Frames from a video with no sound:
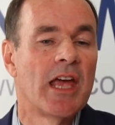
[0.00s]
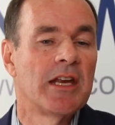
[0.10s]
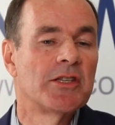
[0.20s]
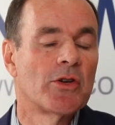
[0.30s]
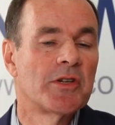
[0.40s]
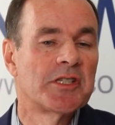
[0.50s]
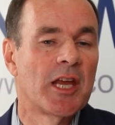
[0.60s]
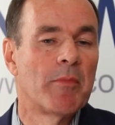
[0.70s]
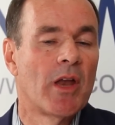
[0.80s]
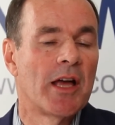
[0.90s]
any sort of
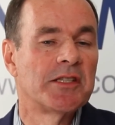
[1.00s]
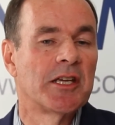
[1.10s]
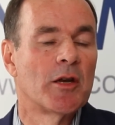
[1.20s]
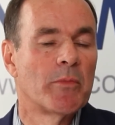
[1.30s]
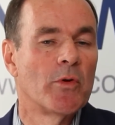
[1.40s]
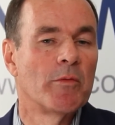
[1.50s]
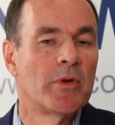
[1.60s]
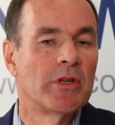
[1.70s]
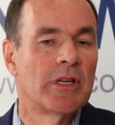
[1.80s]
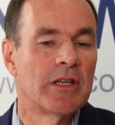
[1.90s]
stabilizing and
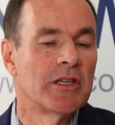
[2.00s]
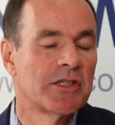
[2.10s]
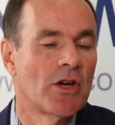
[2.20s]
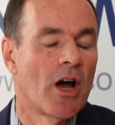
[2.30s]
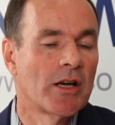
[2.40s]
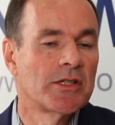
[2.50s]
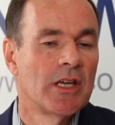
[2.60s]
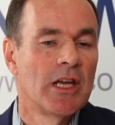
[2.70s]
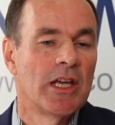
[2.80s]
improvement in, in the stocks